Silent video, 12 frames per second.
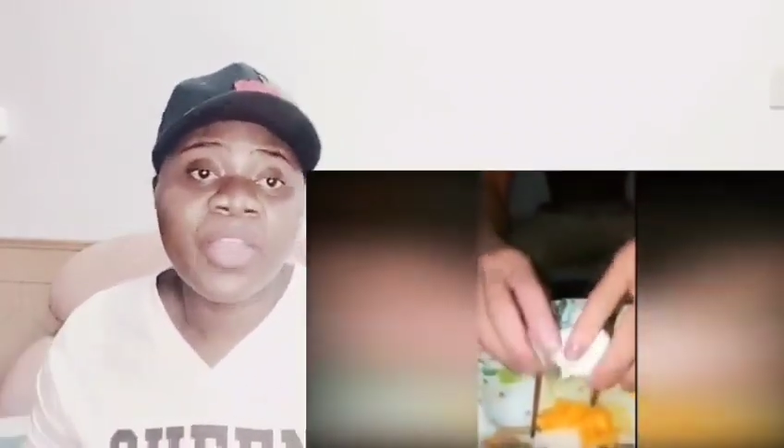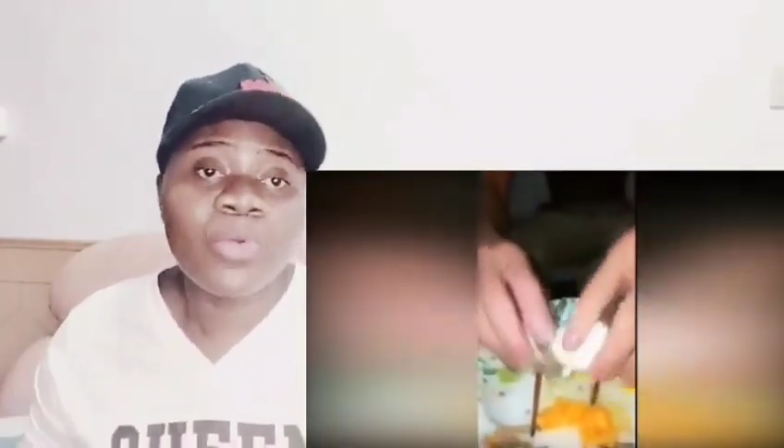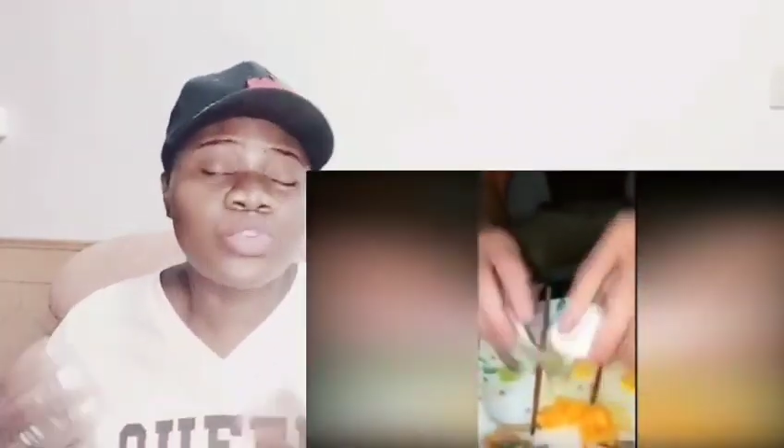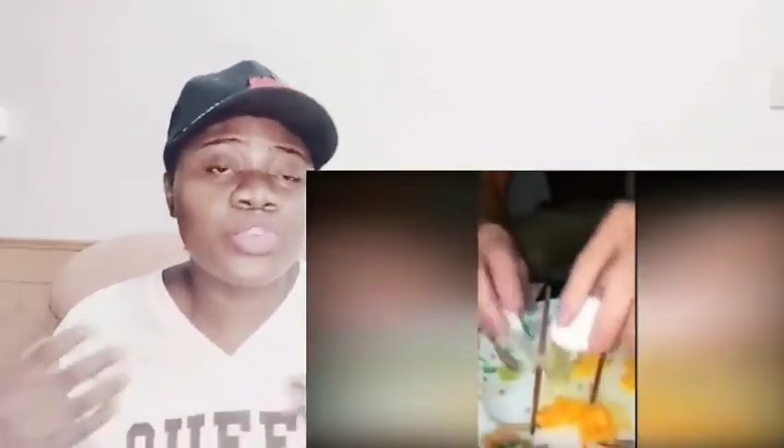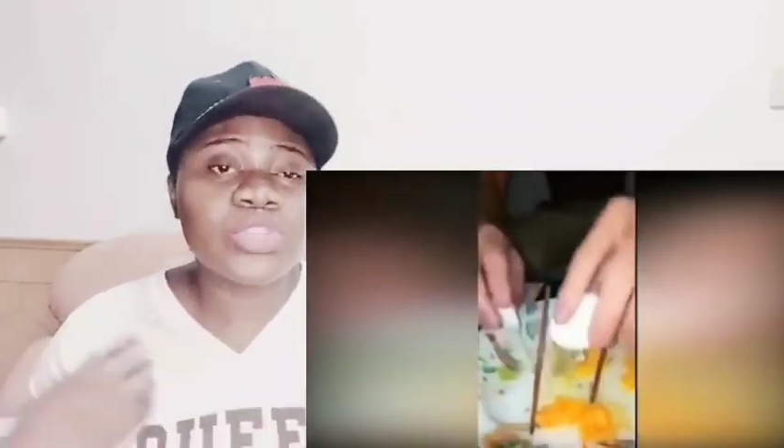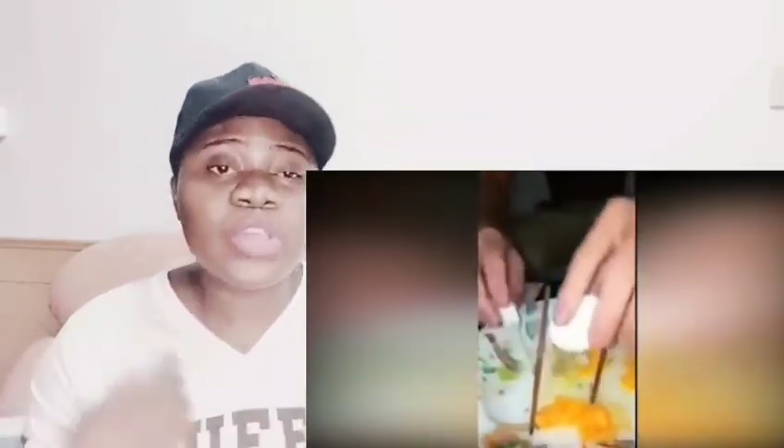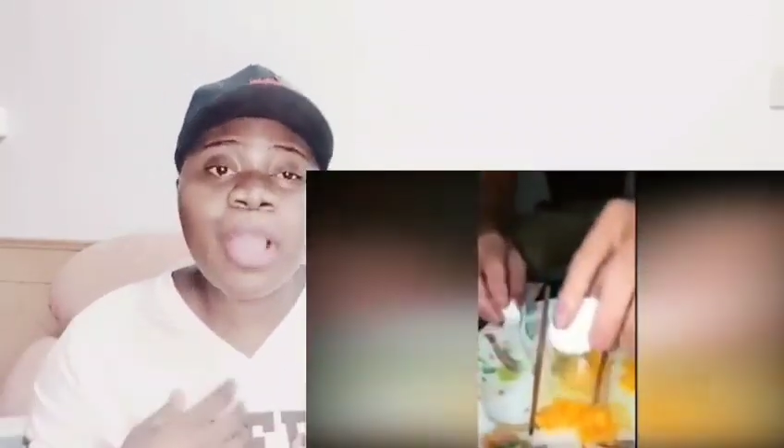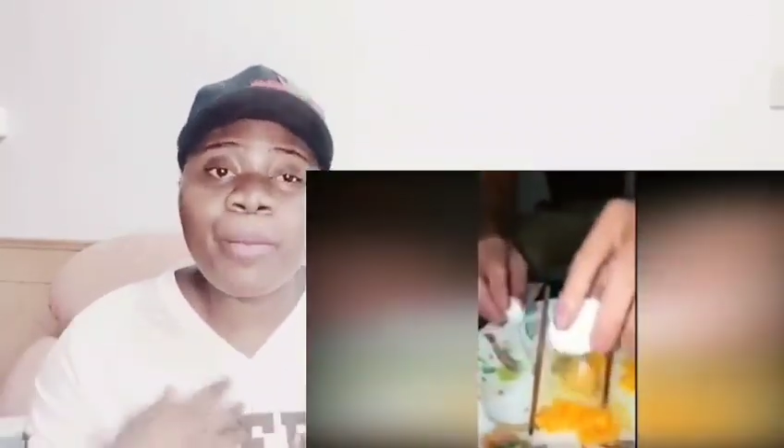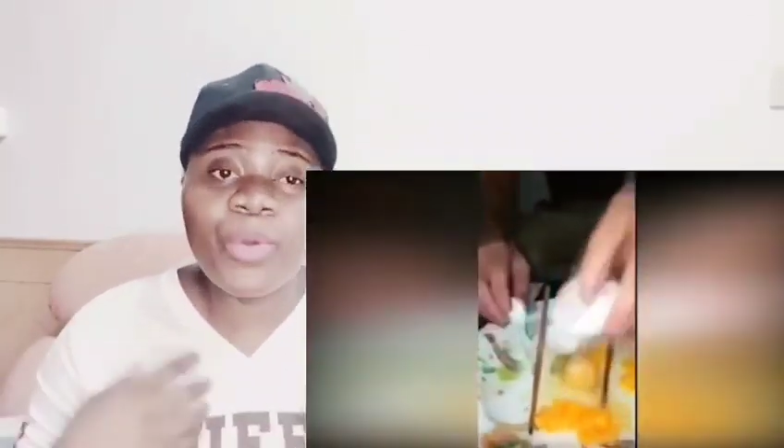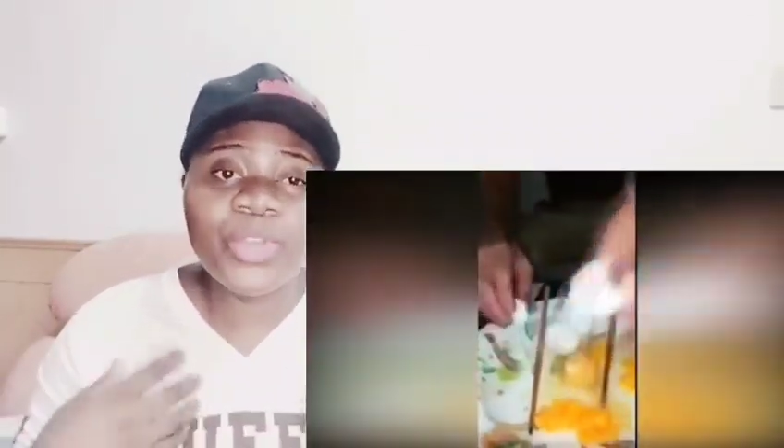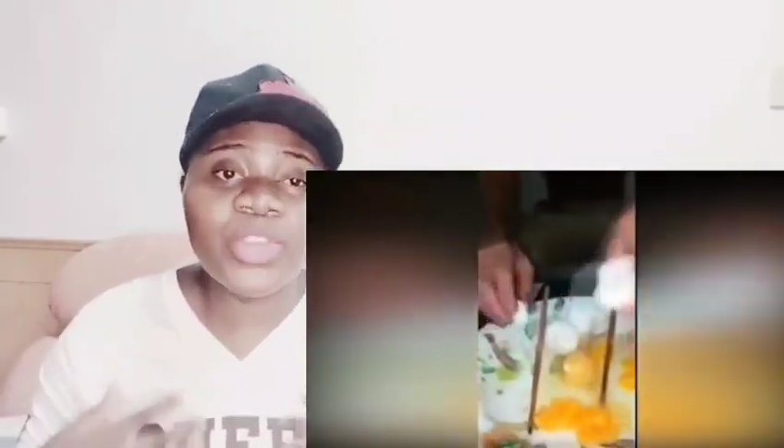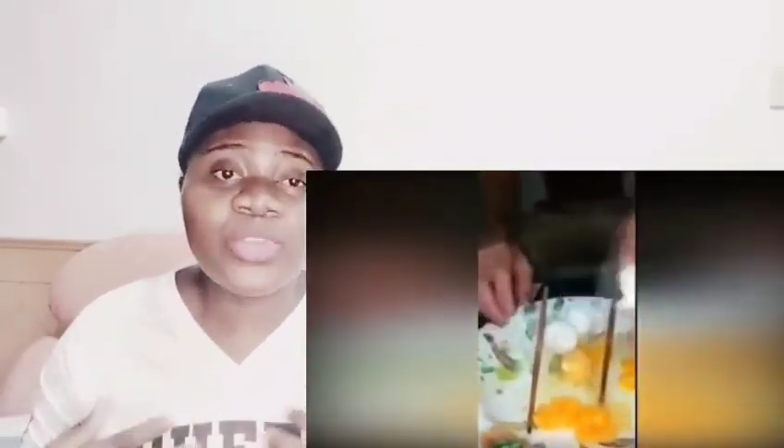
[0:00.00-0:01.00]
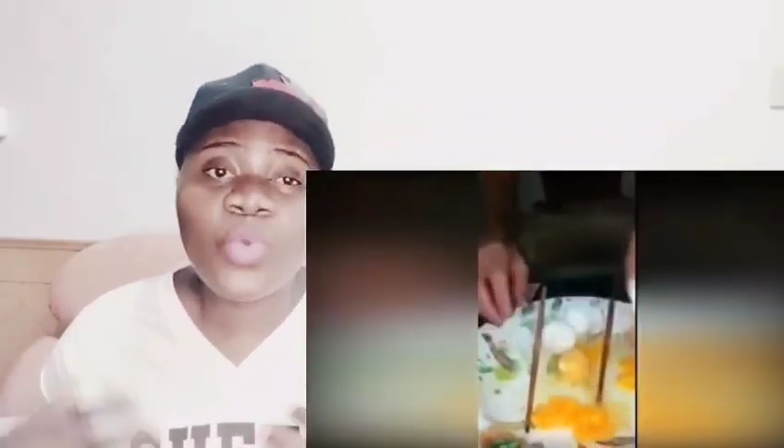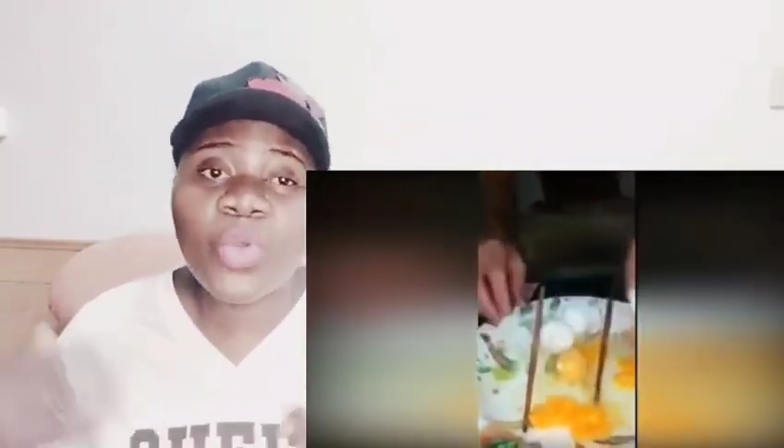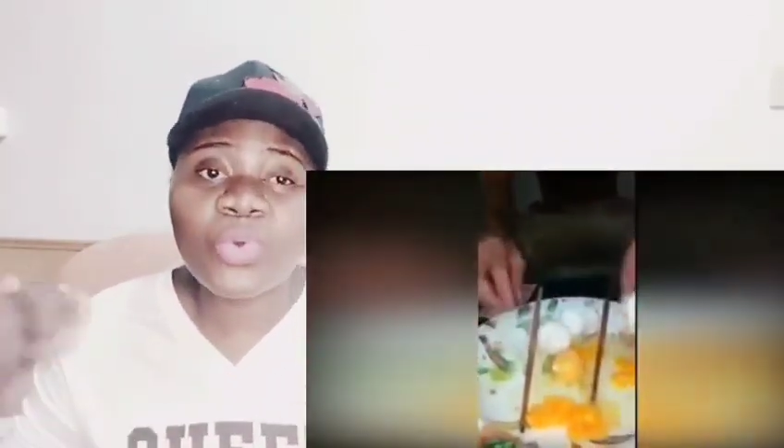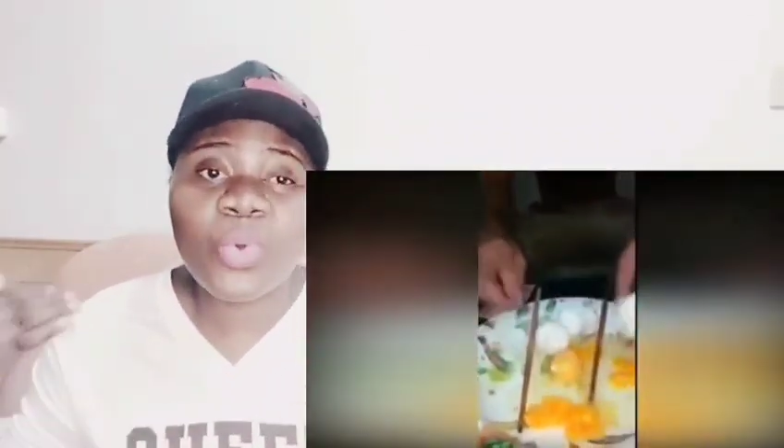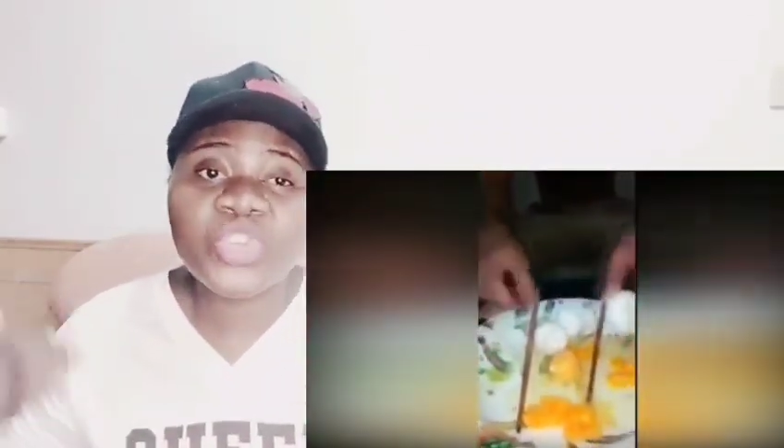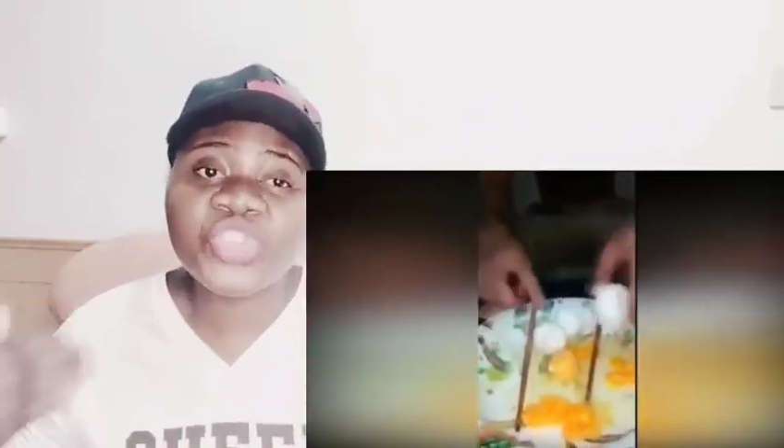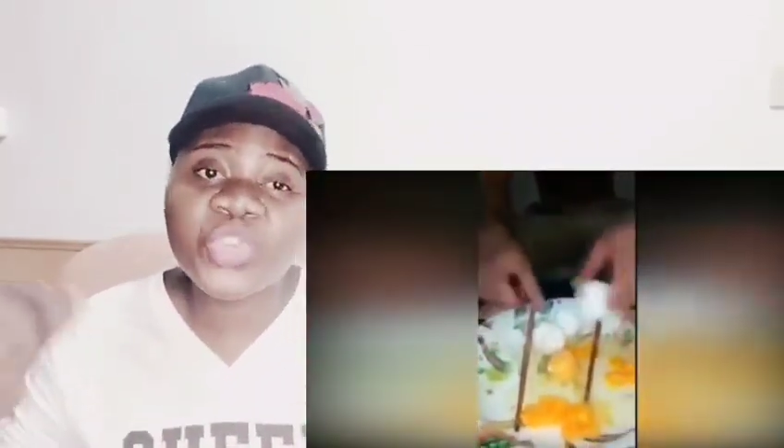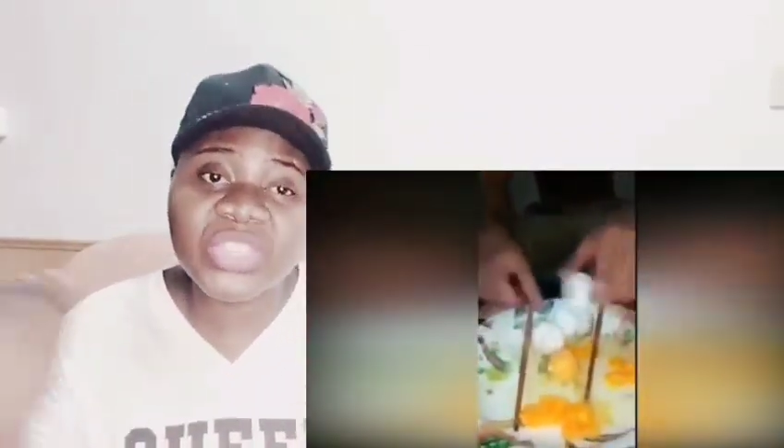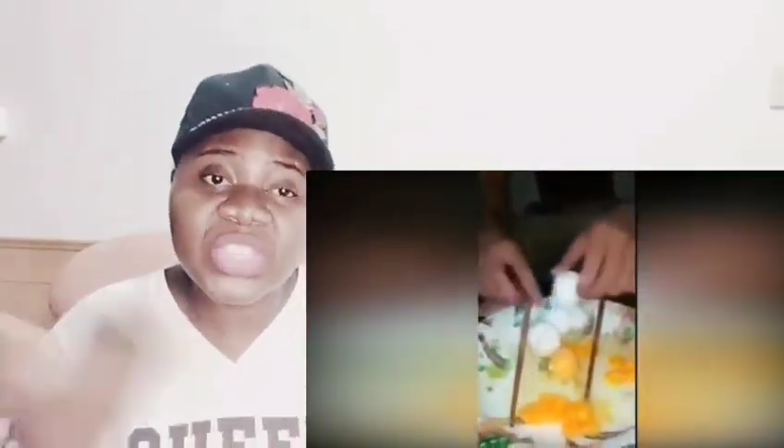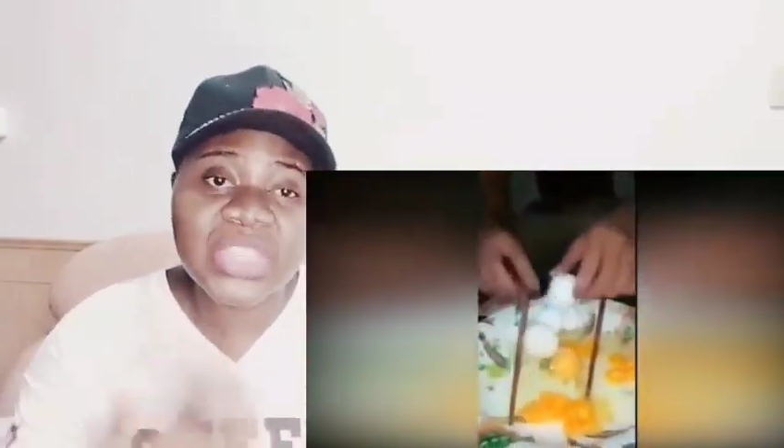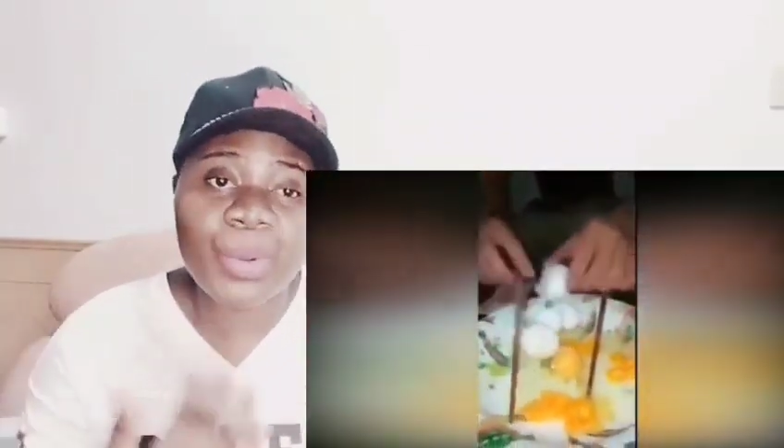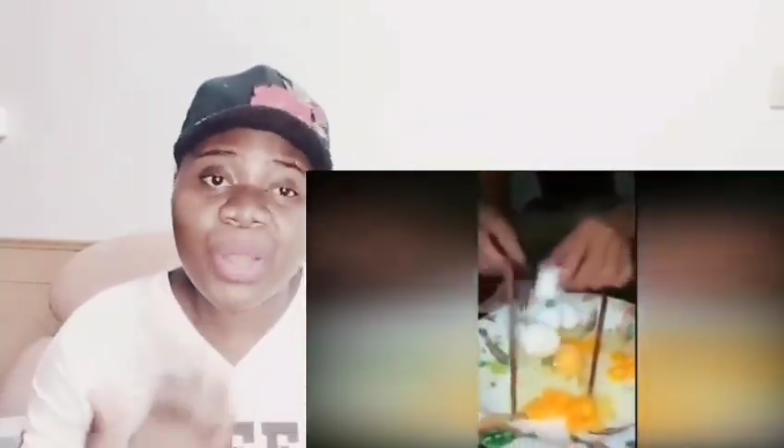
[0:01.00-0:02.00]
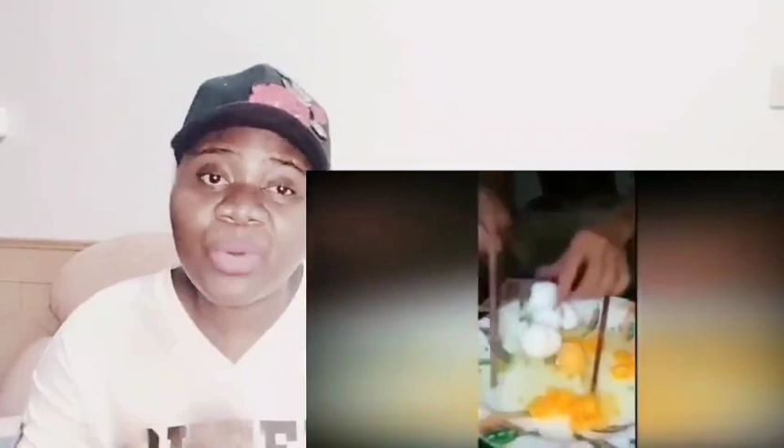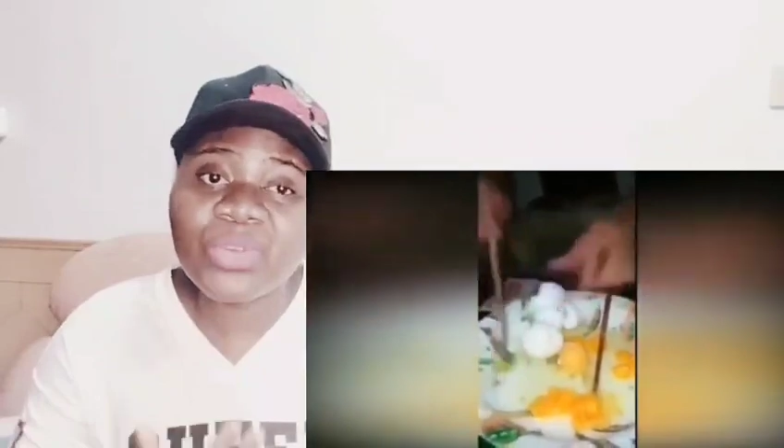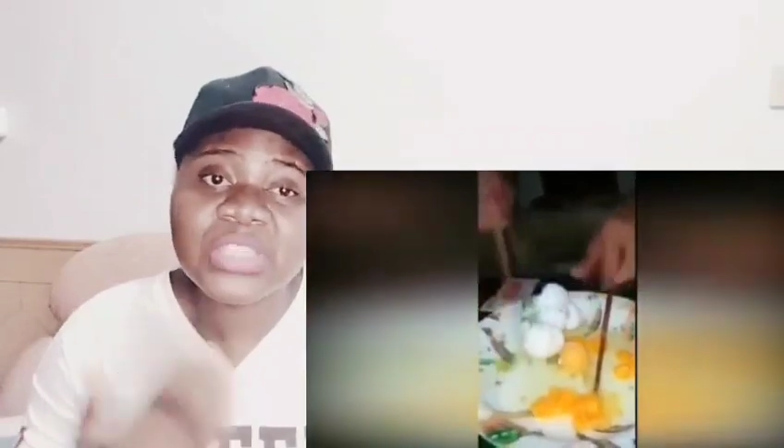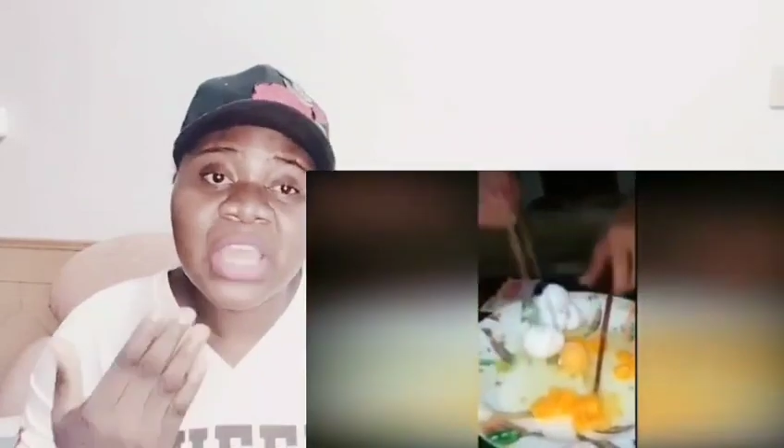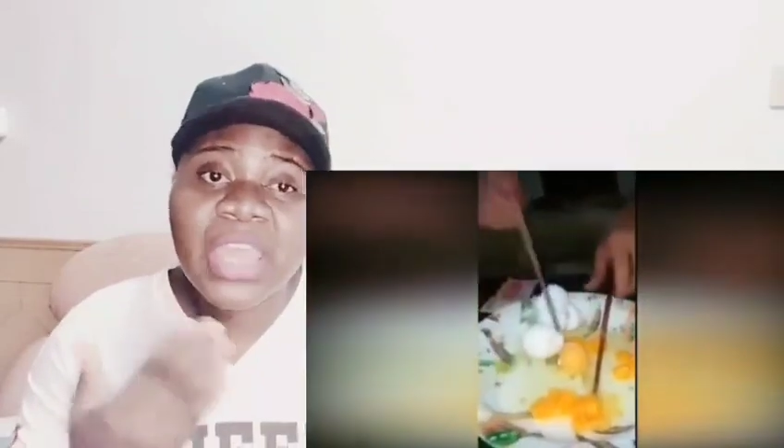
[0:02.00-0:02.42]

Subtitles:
Would you use our money, go shorten our own